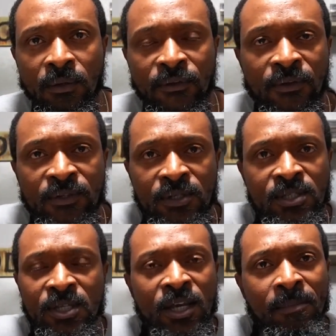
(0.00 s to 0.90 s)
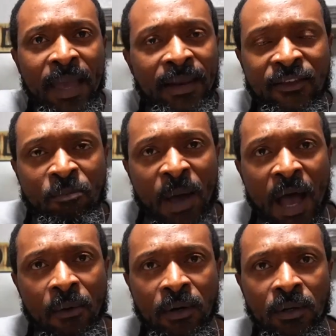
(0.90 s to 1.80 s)
to command this
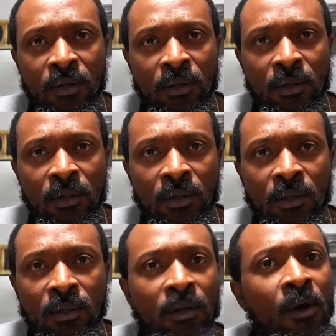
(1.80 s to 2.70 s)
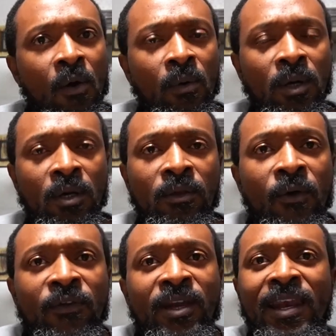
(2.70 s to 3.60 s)
power. No,
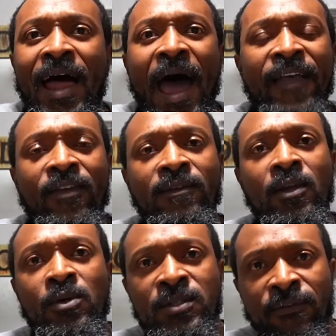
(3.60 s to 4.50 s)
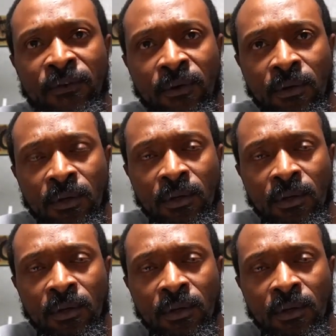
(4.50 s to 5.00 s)
those are the lies of Lucifer.